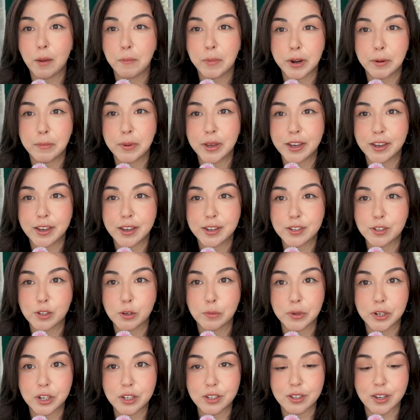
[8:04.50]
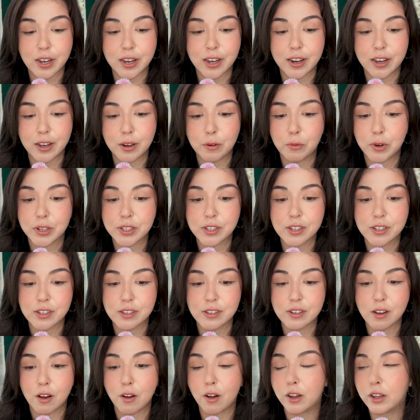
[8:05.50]
I'm going to be super excited once
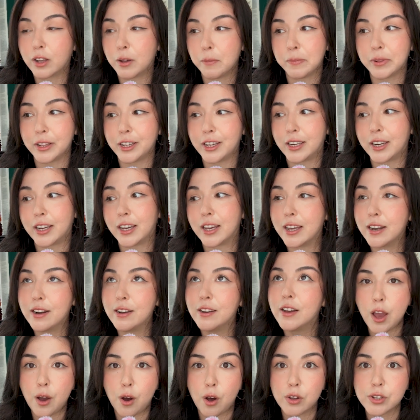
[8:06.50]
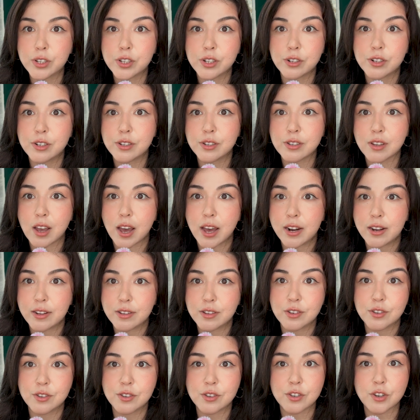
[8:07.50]
it's all completed. I also decided
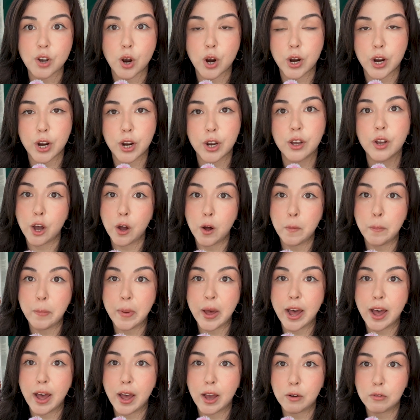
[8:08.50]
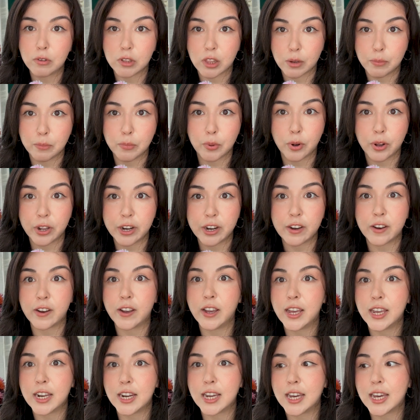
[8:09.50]
to start tote bag with
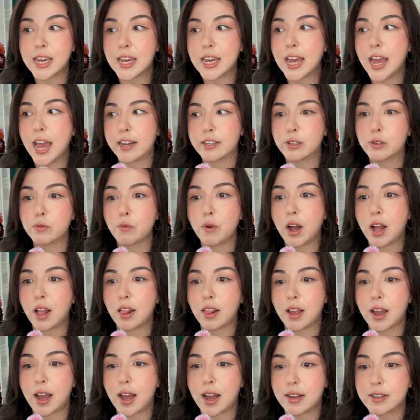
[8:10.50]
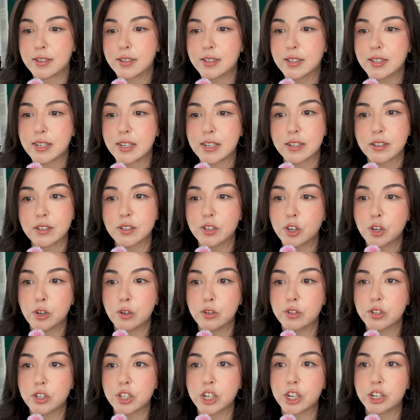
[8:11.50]
embroidery in it, as well as these
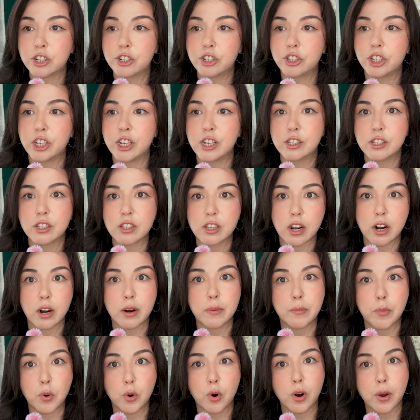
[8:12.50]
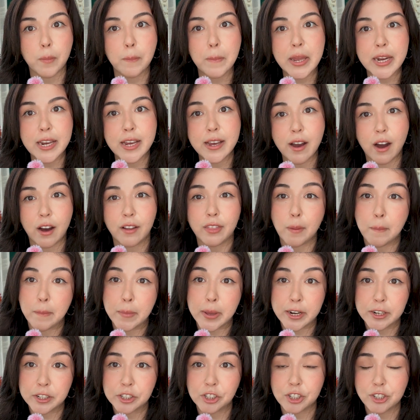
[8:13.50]
cute sticker sheets that are more mini on the
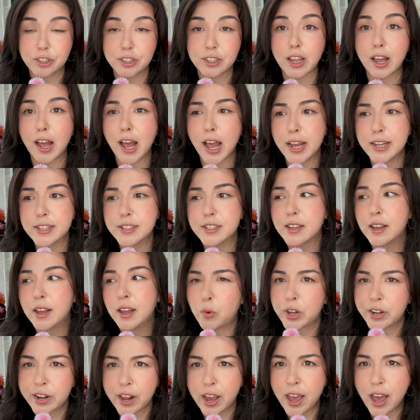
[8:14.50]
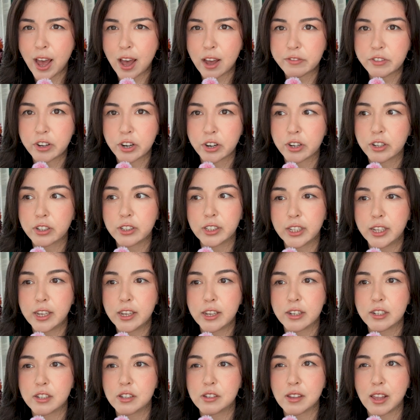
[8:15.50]
miniature sides. The one I have
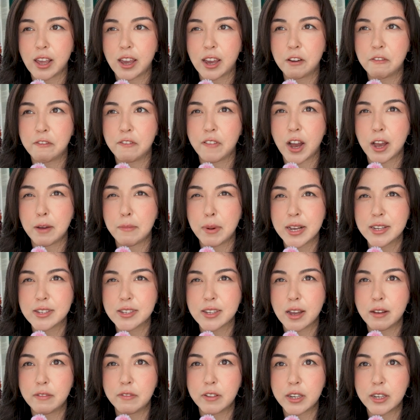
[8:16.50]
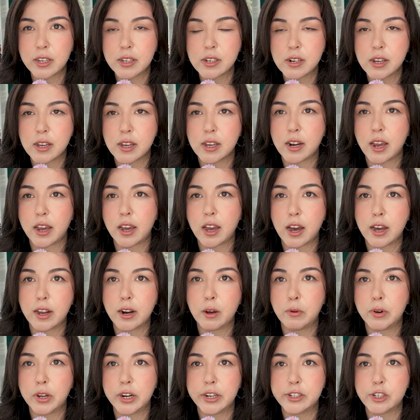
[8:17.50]
currently is like 5x7, and I kind
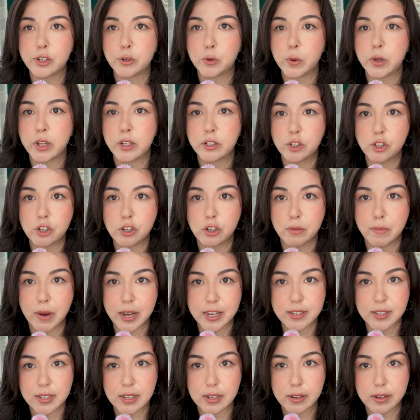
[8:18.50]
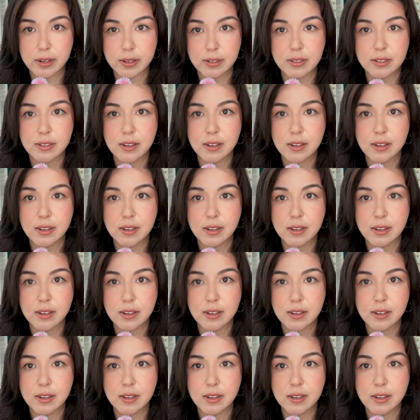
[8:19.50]
of want to do it 2x6.